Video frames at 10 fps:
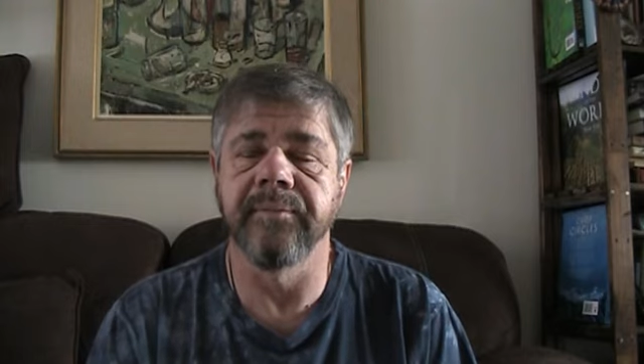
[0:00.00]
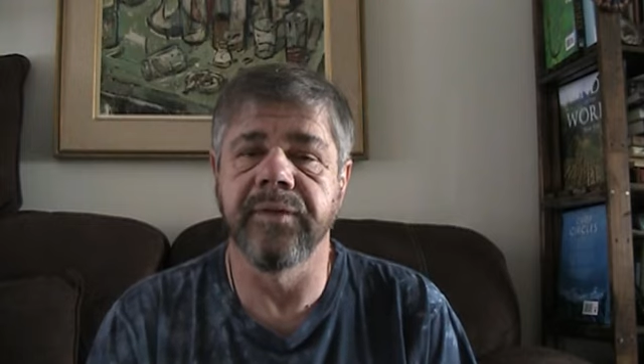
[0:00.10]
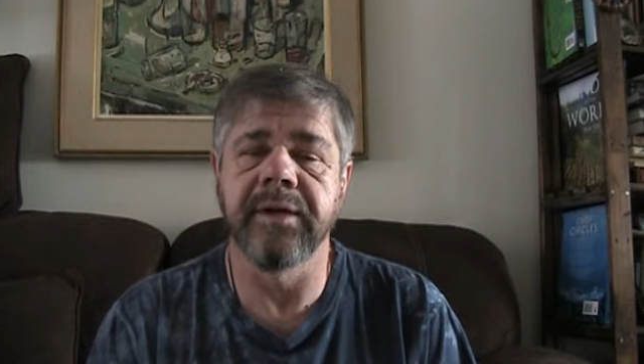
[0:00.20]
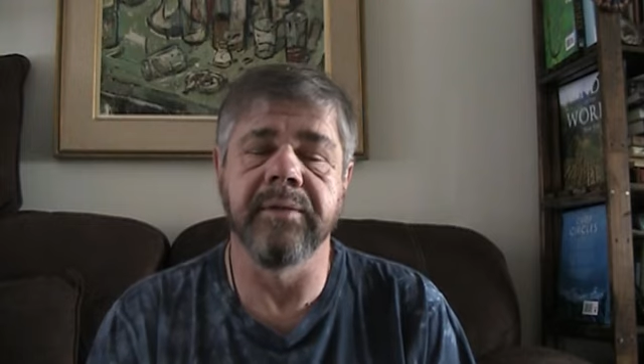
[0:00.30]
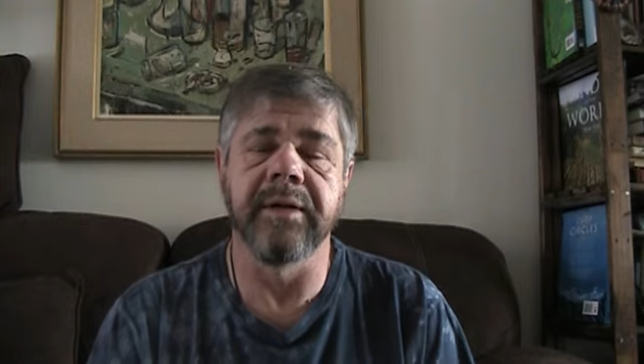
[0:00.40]

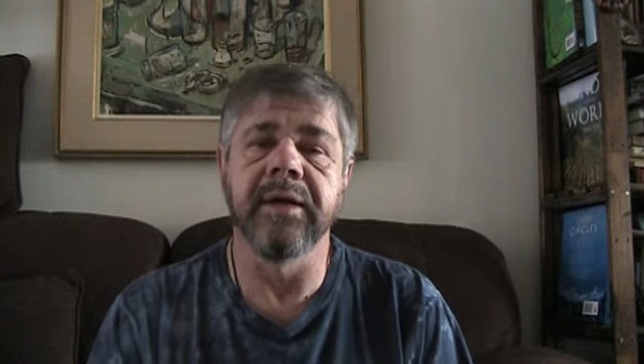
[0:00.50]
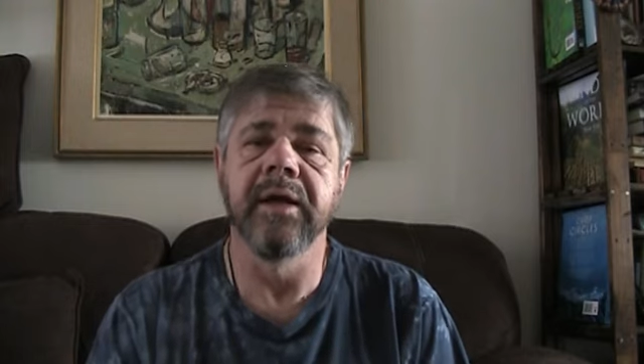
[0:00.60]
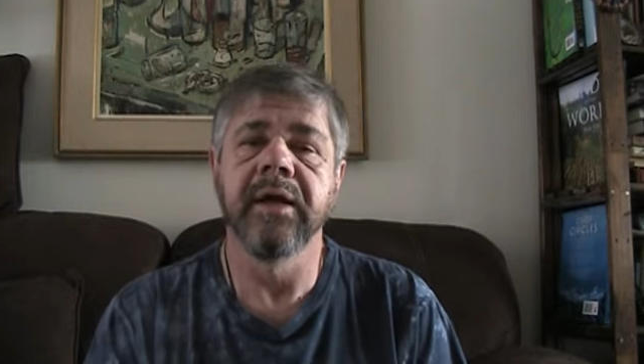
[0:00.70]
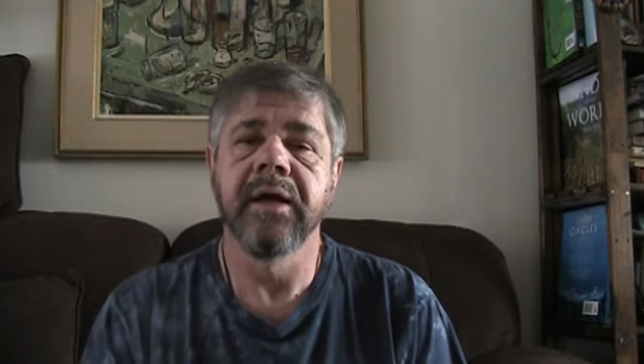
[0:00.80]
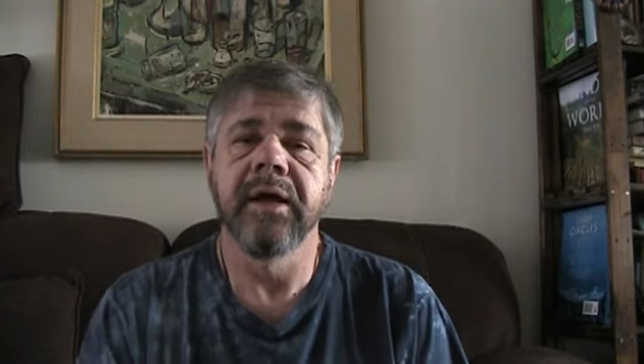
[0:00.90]
Anyway,
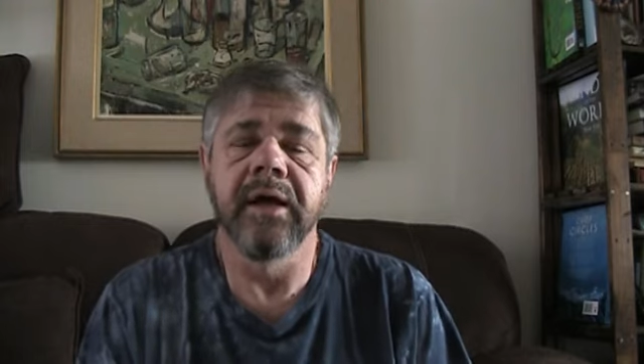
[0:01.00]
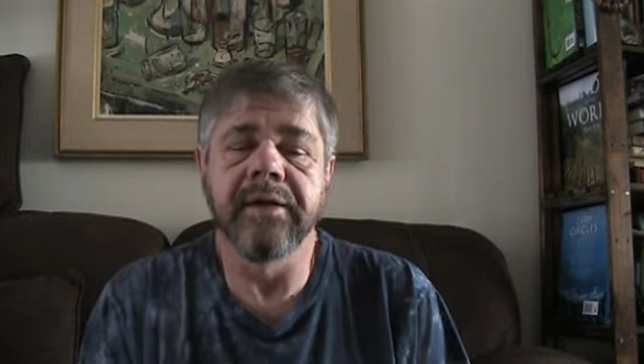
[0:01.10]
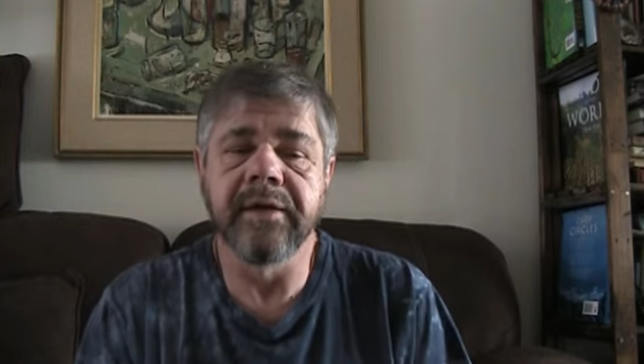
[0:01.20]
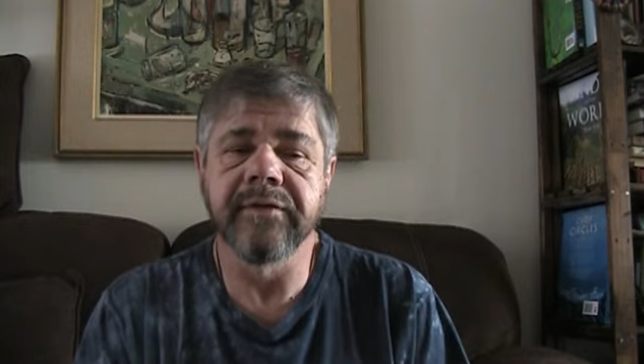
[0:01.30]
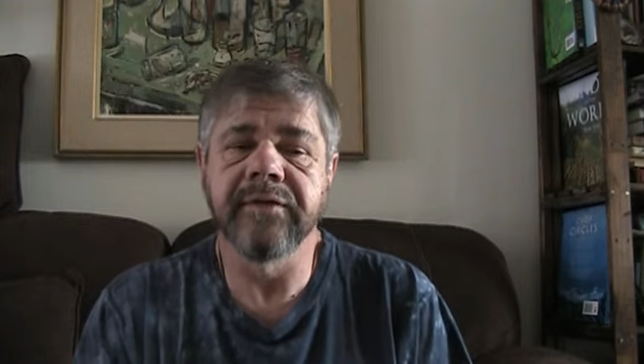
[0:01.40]

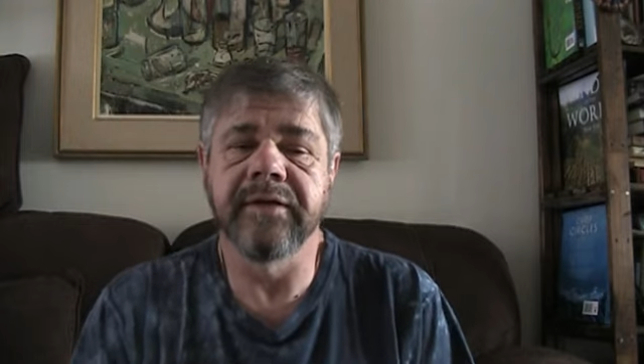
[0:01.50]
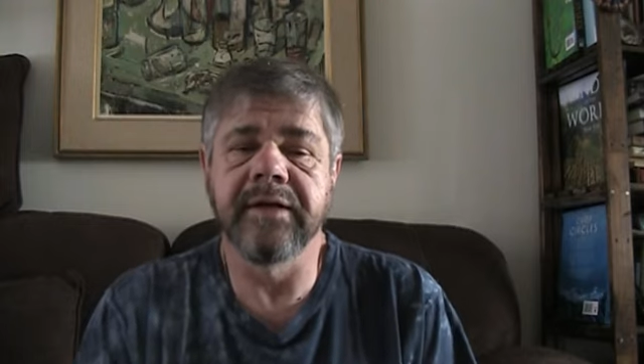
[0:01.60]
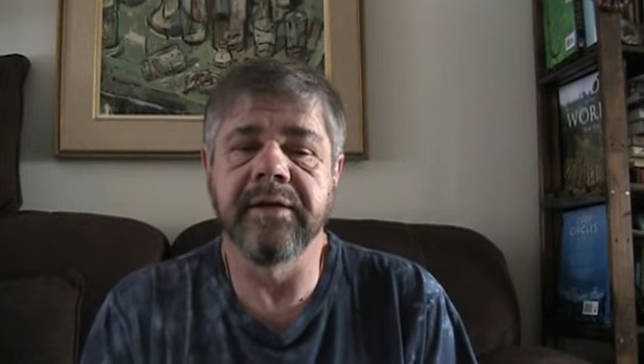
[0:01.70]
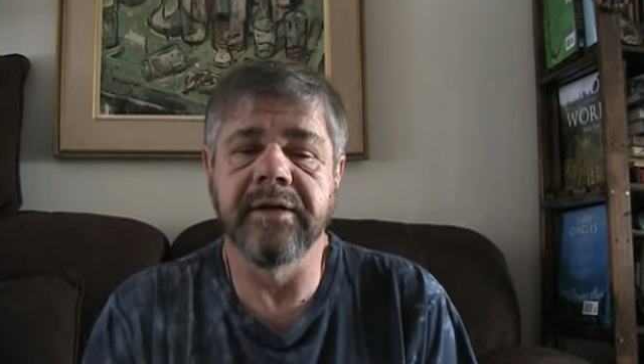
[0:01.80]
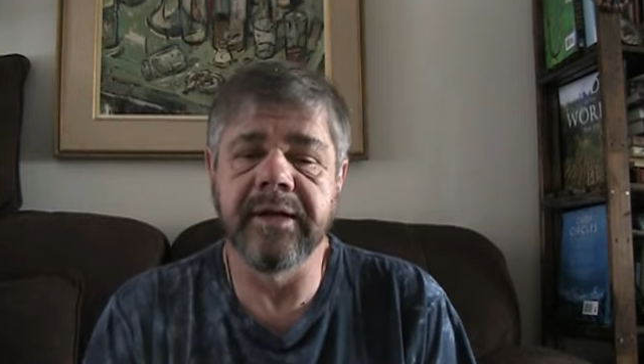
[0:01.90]
enough
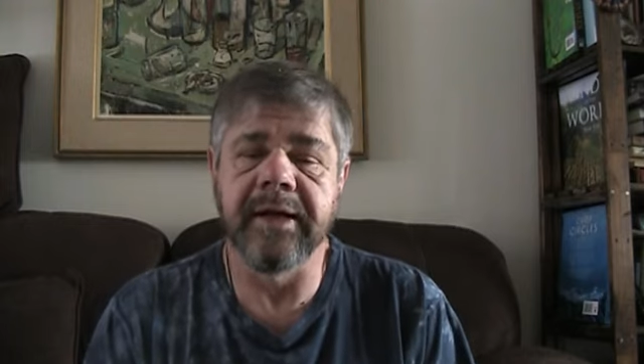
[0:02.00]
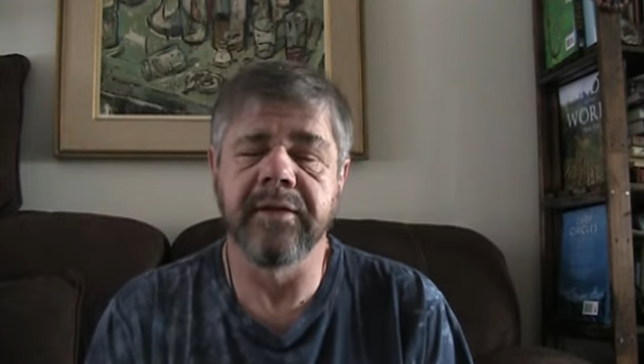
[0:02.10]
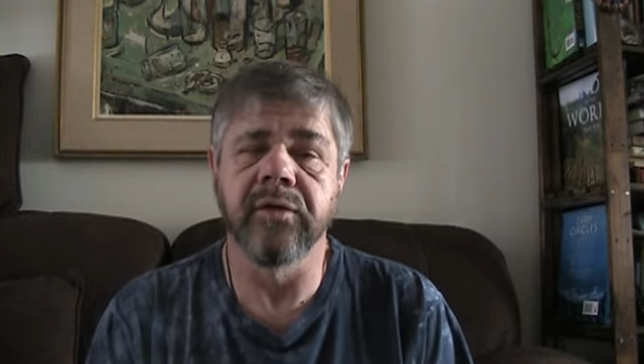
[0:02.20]
said on that.